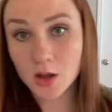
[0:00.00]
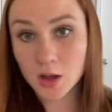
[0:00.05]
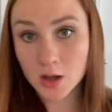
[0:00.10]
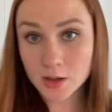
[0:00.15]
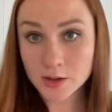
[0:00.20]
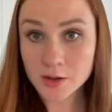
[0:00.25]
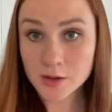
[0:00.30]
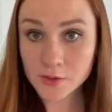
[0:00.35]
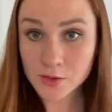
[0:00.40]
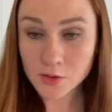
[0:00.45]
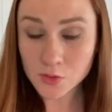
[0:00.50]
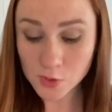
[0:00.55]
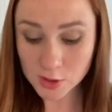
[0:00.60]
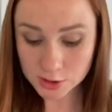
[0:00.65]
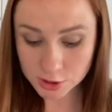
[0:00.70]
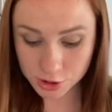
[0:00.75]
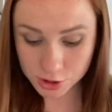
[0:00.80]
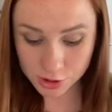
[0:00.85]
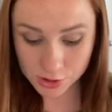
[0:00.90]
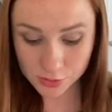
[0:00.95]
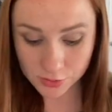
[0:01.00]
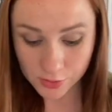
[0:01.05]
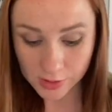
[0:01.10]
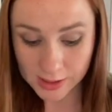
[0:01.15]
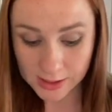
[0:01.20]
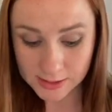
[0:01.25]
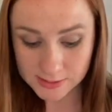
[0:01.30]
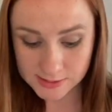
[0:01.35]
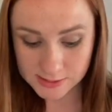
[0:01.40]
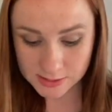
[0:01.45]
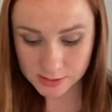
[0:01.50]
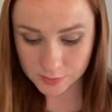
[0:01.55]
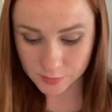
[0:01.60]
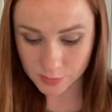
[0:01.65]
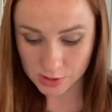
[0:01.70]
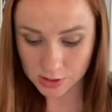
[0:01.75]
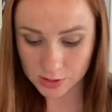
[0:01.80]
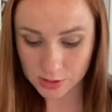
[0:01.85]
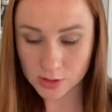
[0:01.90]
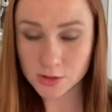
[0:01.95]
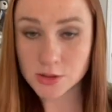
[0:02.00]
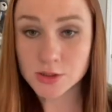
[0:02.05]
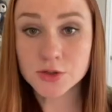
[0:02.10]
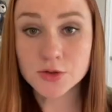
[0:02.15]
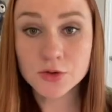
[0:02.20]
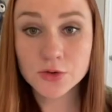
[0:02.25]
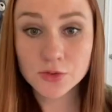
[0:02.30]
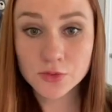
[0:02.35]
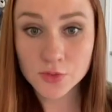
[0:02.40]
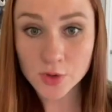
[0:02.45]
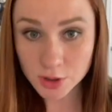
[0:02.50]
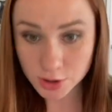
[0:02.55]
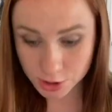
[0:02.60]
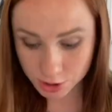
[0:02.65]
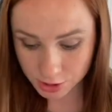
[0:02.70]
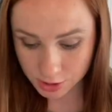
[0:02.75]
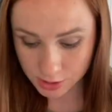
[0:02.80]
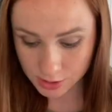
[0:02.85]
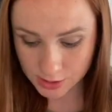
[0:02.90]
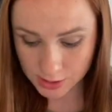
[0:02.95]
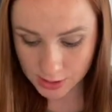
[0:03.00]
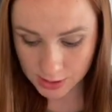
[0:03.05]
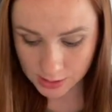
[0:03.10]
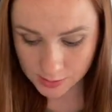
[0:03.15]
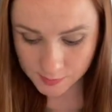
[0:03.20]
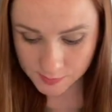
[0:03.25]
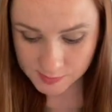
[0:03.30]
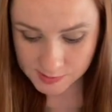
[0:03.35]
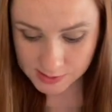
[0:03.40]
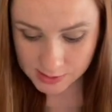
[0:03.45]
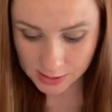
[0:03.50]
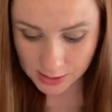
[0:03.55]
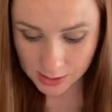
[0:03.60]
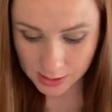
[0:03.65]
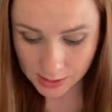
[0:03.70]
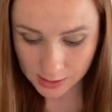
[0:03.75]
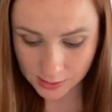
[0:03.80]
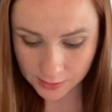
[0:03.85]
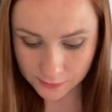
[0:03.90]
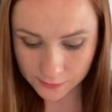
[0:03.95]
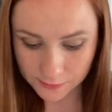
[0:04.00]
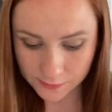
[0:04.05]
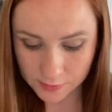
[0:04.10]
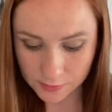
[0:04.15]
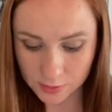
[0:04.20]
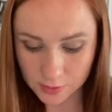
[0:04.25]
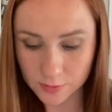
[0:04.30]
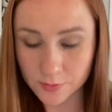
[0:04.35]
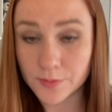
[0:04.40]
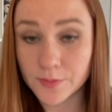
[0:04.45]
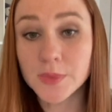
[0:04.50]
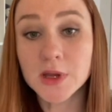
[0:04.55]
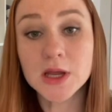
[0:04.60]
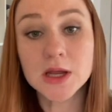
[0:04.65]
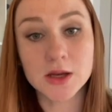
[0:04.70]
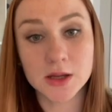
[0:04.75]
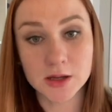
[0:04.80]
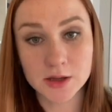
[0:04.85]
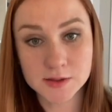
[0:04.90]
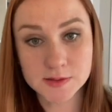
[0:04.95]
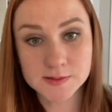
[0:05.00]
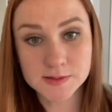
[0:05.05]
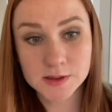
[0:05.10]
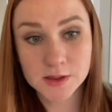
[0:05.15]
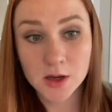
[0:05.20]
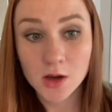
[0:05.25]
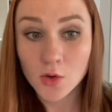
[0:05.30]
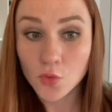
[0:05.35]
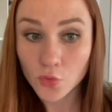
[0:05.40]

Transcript: Another question you asked me, do Russian names have meanings?